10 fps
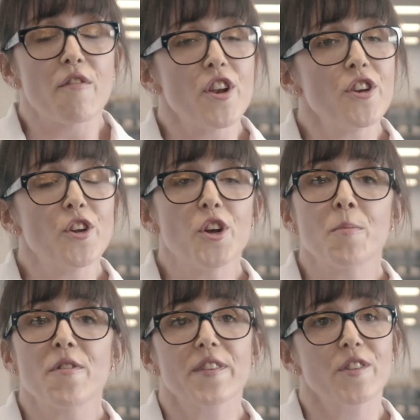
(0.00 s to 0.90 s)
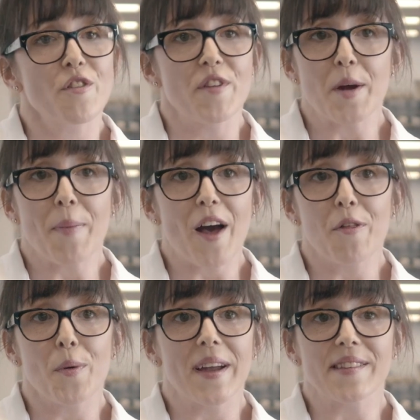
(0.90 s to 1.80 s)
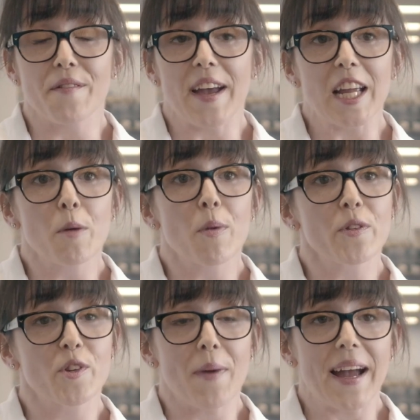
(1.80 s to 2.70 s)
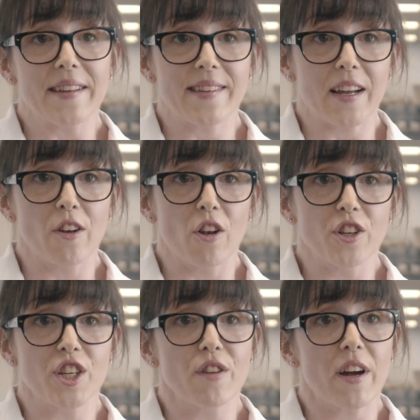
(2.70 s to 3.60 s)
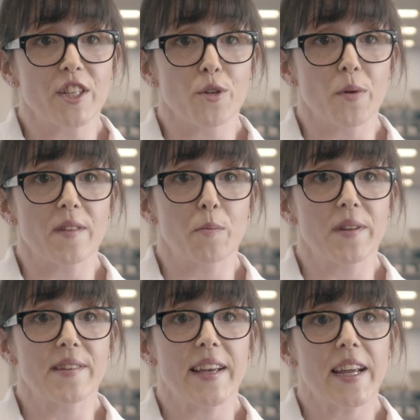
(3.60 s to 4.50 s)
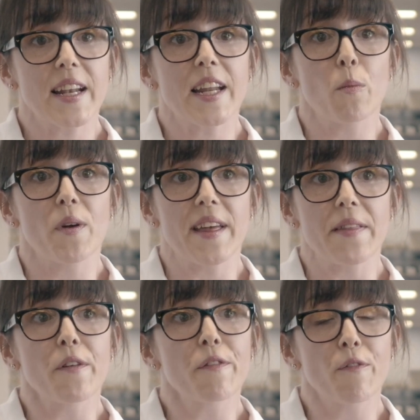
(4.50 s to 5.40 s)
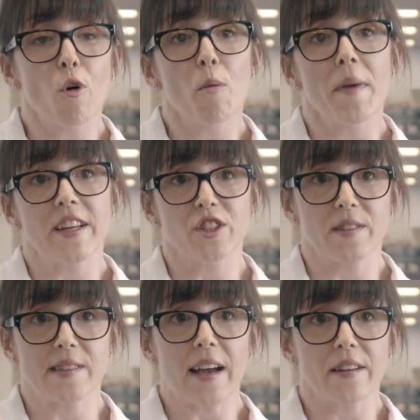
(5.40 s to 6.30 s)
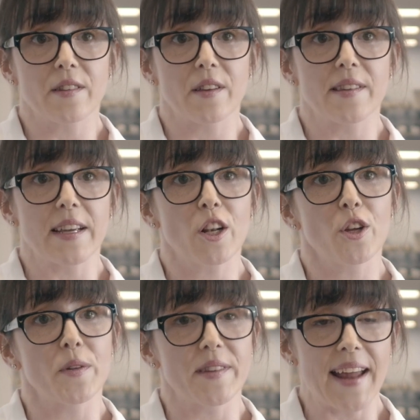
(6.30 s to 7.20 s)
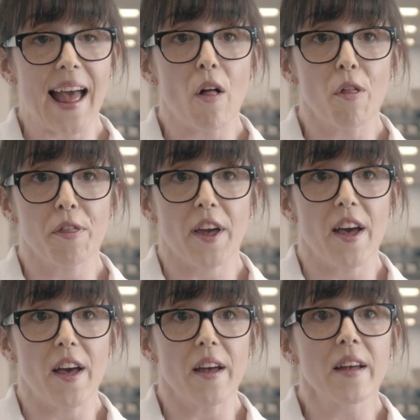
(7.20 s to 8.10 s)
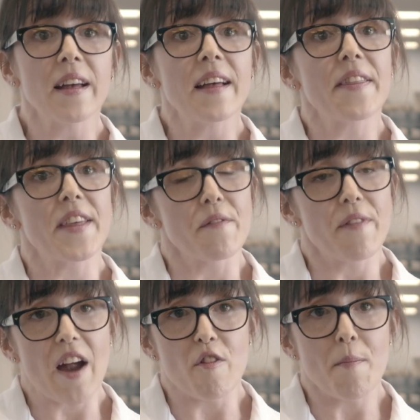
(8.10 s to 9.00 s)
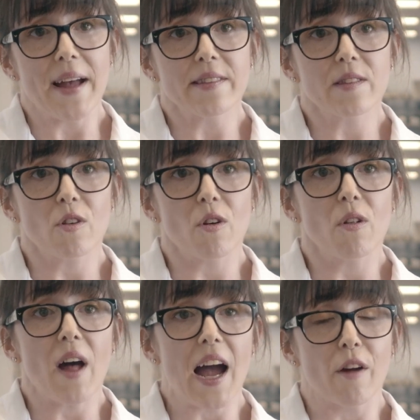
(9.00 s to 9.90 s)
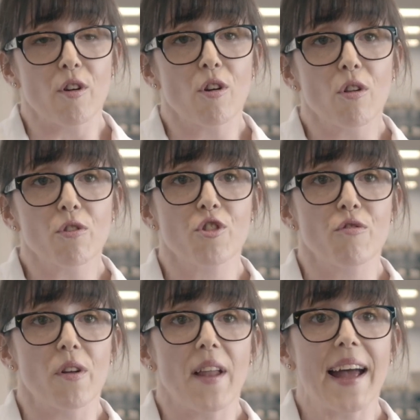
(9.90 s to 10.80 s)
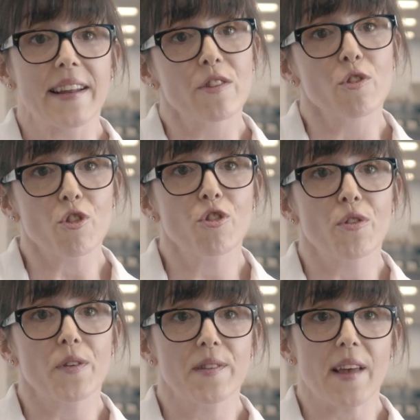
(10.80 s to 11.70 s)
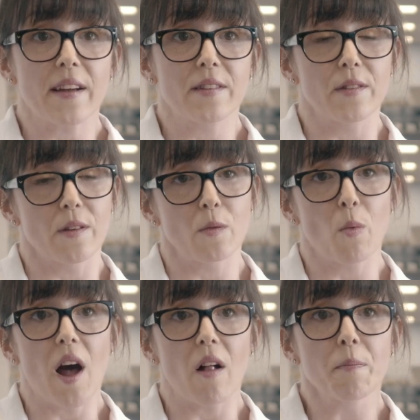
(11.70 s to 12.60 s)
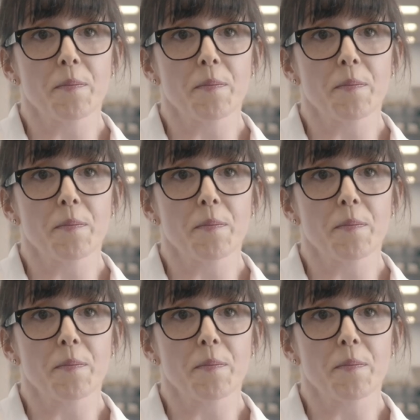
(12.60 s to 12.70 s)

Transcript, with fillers: There are numerous career pathways available to biotechnology graduates, particularly within the four major sectors including healthcare, the environmental, agricultural and industrial sectors as well.